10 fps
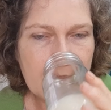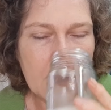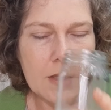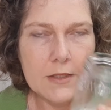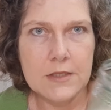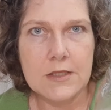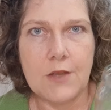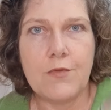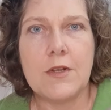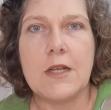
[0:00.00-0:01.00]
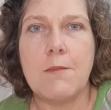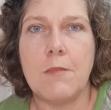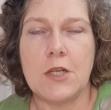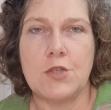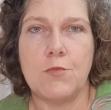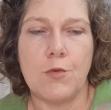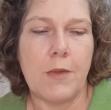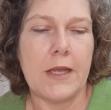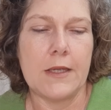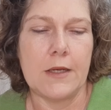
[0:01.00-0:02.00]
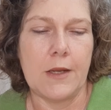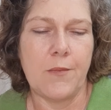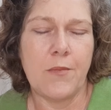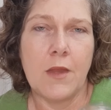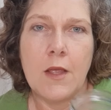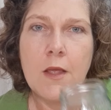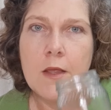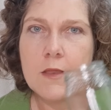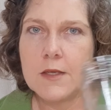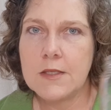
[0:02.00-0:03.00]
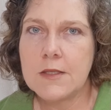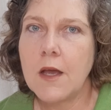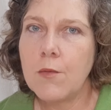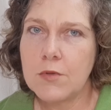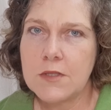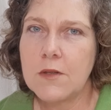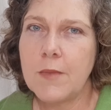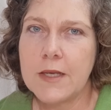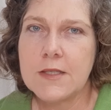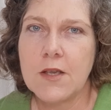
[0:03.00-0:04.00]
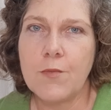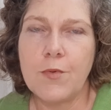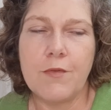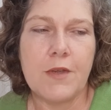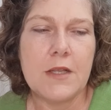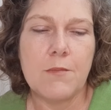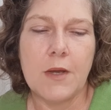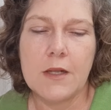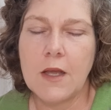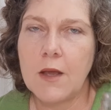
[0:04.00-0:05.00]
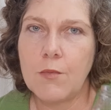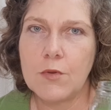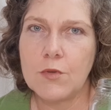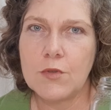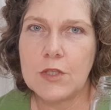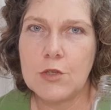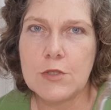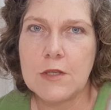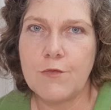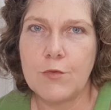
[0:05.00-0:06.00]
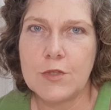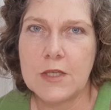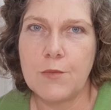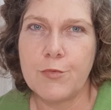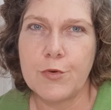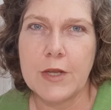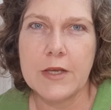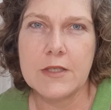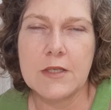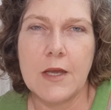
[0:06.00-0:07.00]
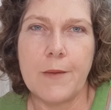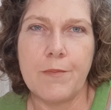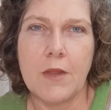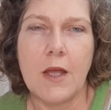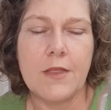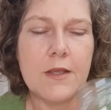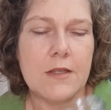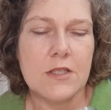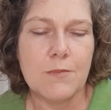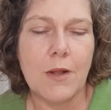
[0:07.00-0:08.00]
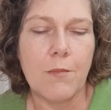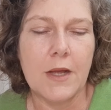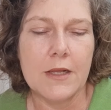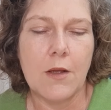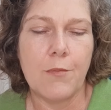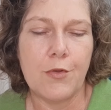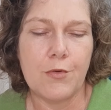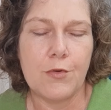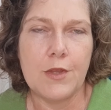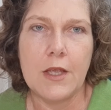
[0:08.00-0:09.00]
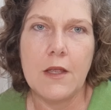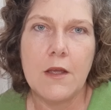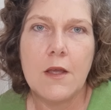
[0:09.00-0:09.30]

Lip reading: and it's definitely much more bacony. This I will still make soap with it, but I will not use it for skin products. I think the smell might come through there.